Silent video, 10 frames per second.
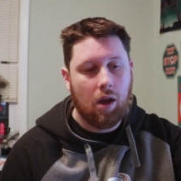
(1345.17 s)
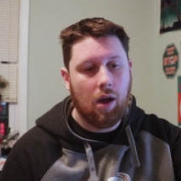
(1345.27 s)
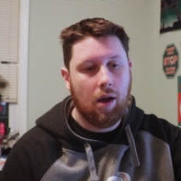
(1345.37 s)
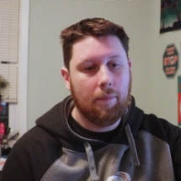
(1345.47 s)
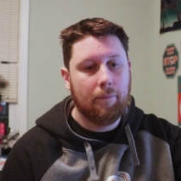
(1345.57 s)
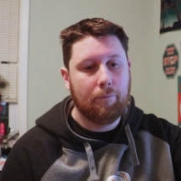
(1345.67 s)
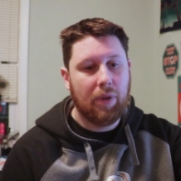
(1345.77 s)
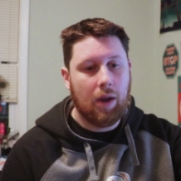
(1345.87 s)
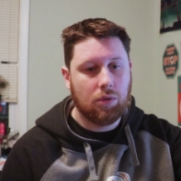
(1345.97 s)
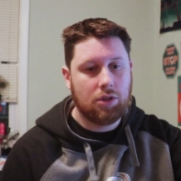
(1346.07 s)
Um,
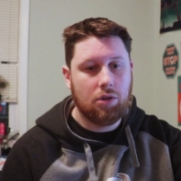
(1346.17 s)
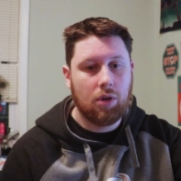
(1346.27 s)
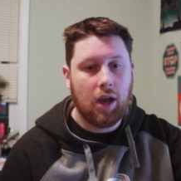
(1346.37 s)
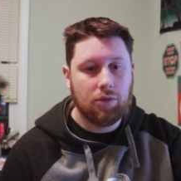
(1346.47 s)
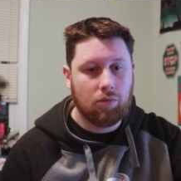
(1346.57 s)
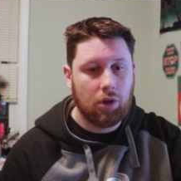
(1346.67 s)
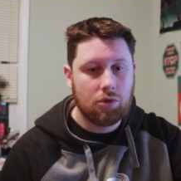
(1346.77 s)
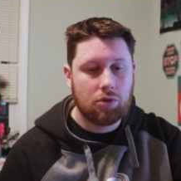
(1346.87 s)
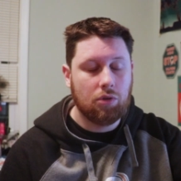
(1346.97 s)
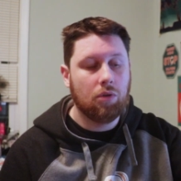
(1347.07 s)
but I will see you guys
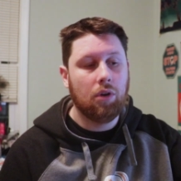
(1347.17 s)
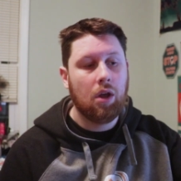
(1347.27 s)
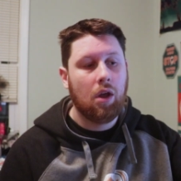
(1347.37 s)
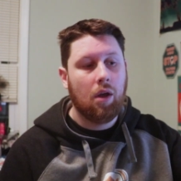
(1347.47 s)
real soon.